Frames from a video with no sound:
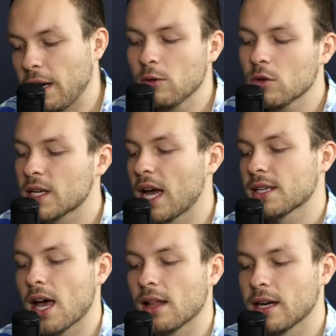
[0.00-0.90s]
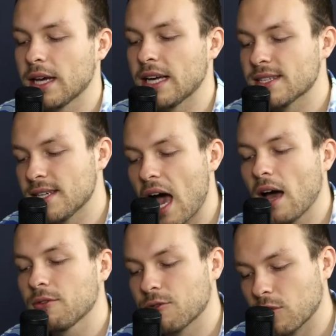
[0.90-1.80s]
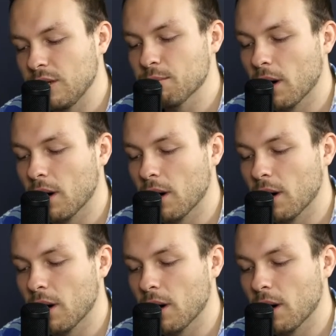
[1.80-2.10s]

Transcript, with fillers: Payroll tax holiday is not free